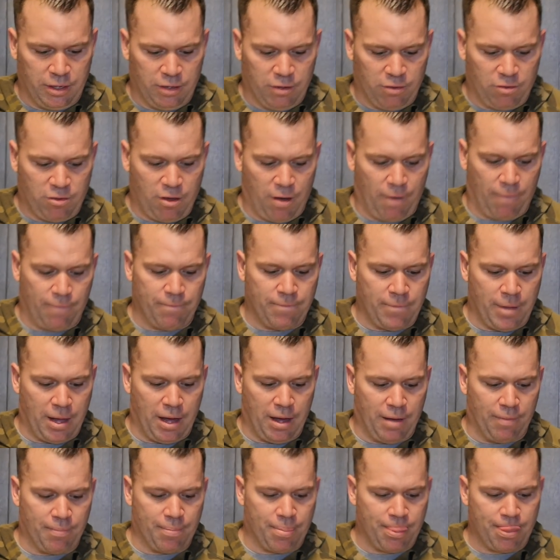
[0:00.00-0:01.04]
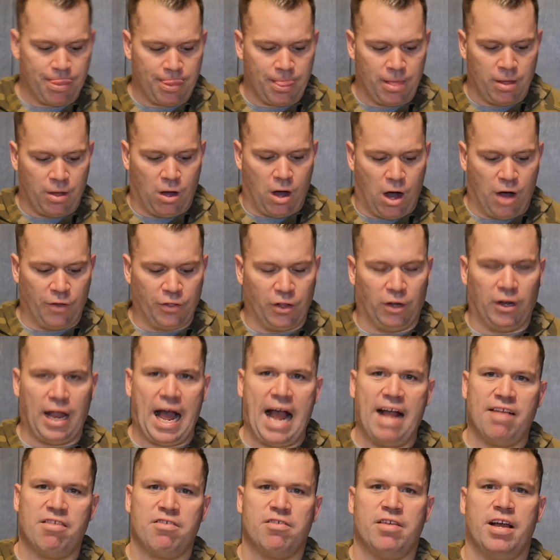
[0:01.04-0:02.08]
So um, on the
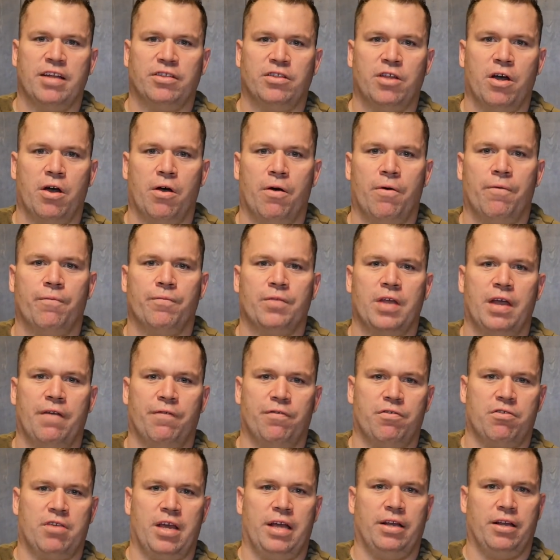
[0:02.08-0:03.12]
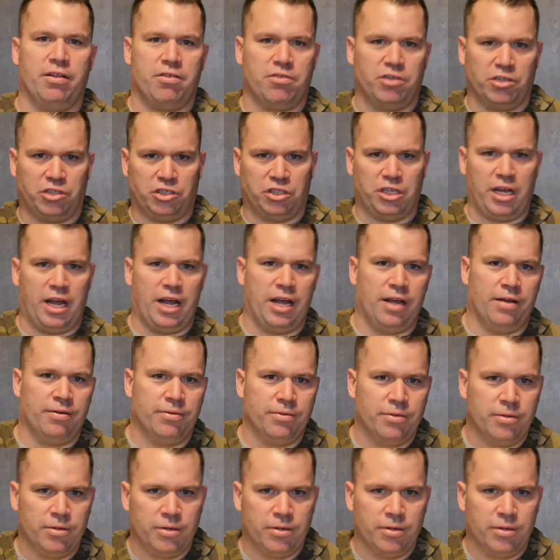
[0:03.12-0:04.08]
last set, though, if say let's just say